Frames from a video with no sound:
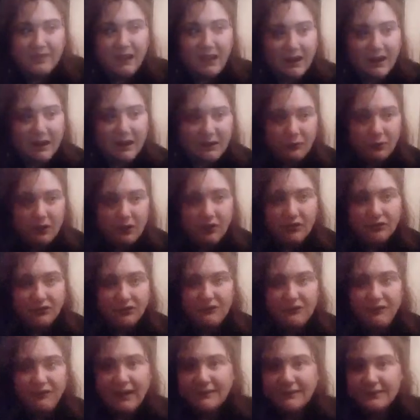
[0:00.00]
And once
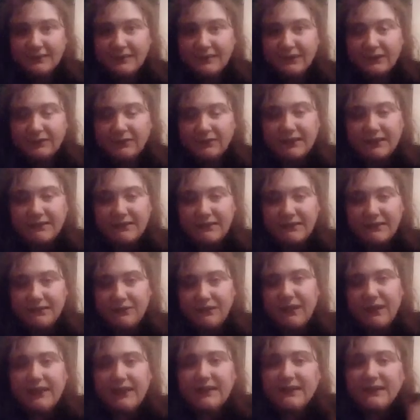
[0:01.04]
the asexuality
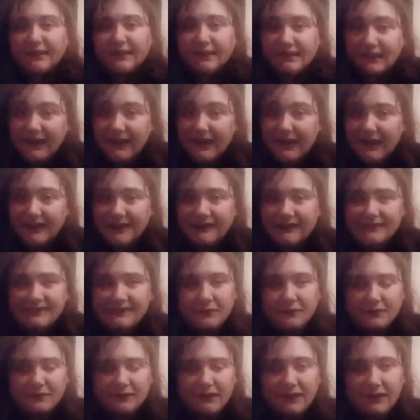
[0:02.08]
thing clicked, it
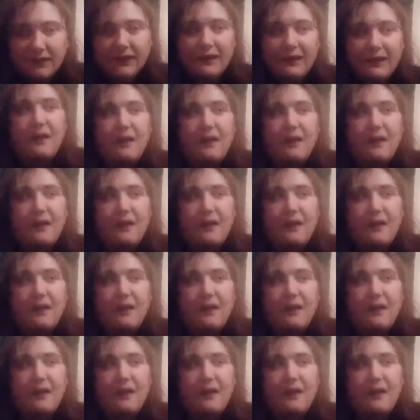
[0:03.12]
was like,